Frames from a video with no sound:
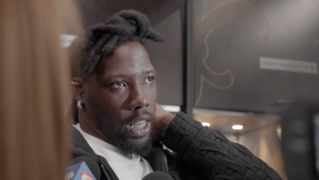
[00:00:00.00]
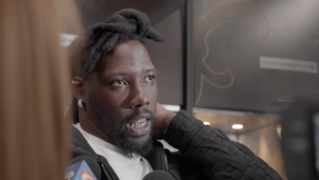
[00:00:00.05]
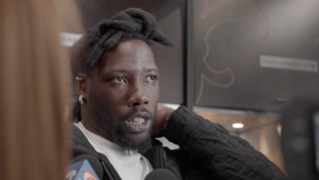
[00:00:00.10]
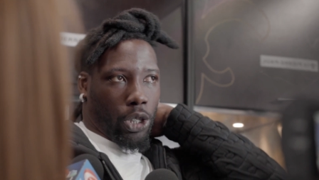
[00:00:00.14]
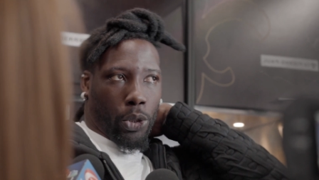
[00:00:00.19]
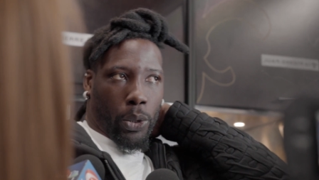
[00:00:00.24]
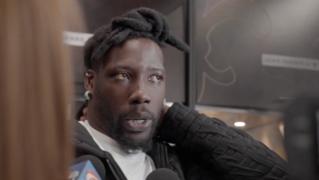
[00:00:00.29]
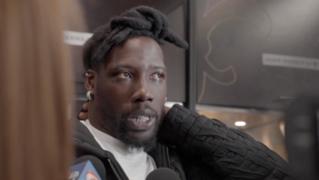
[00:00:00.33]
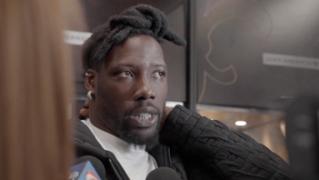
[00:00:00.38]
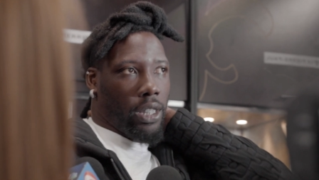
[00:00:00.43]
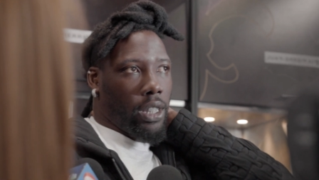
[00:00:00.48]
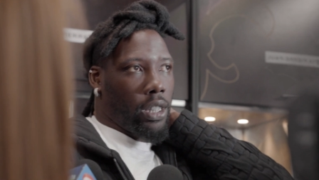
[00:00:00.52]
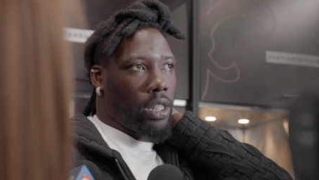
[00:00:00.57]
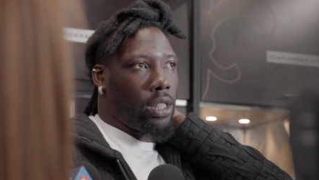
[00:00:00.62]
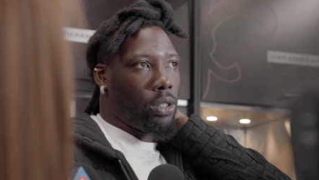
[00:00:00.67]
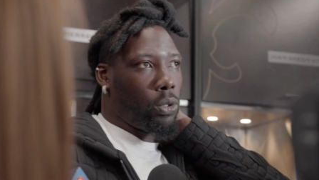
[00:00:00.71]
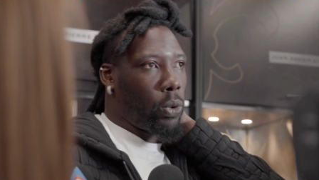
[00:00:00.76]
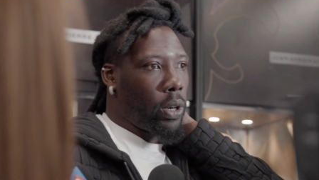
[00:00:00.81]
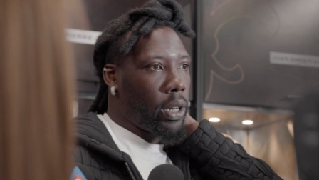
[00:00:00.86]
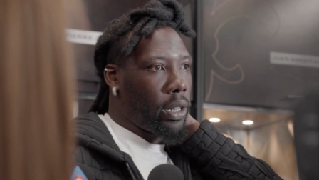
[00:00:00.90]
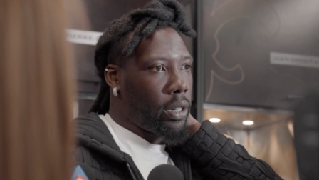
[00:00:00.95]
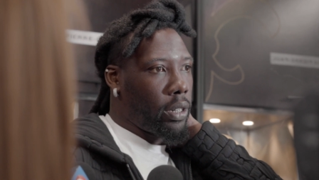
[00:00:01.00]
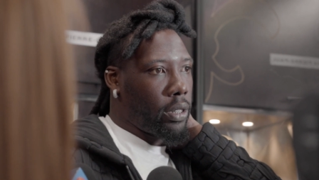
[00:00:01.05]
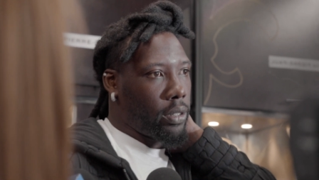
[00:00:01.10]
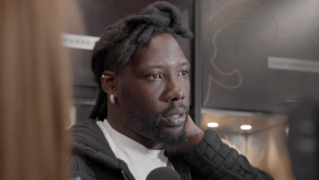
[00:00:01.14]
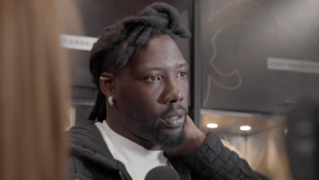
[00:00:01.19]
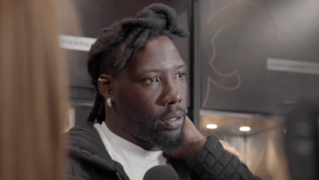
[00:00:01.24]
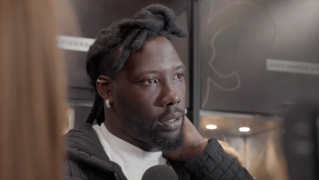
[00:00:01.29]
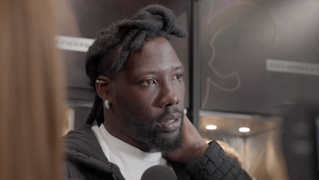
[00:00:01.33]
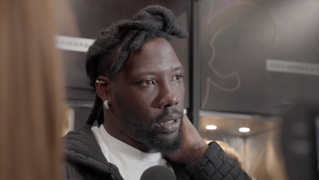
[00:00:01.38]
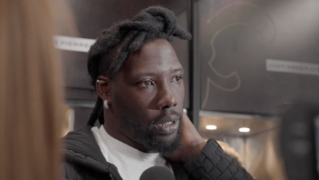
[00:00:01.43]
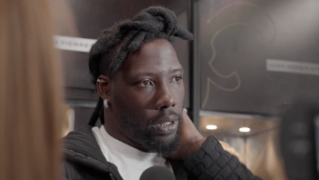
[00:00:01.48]
transitioned well.
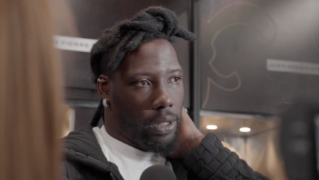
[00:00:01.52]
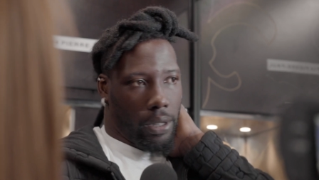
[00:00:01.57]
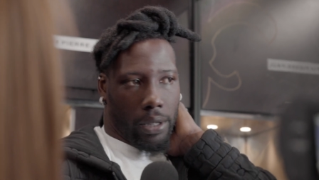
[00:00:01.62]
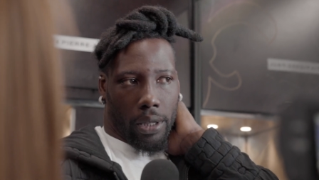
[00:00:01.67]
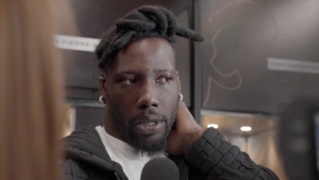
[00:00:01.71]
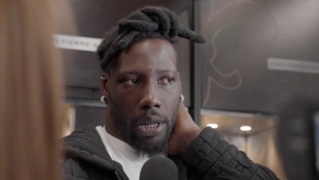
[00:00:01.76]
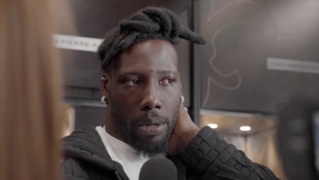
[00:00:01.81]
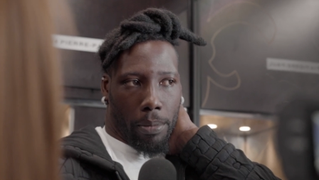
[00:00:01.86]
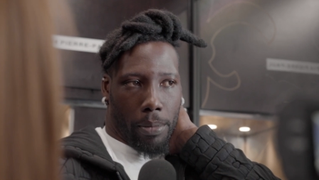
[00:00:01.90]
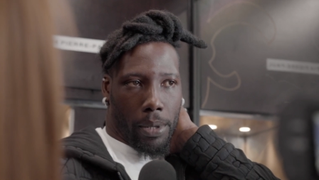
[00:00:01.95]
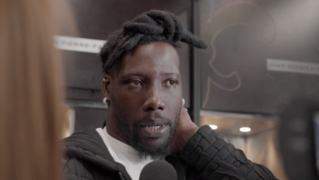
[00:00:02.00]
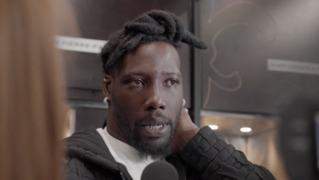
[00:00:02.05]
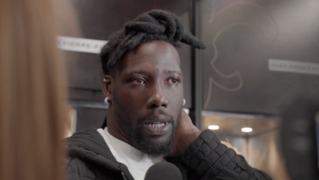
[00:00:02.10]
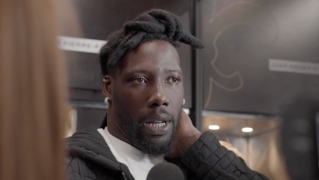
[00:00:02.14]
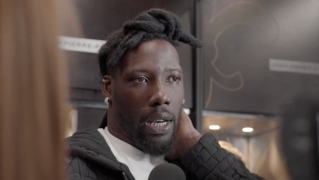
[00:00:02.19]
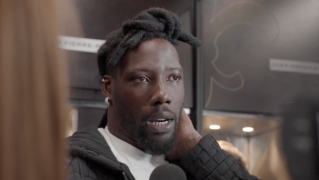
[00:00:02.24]
You know what I mean?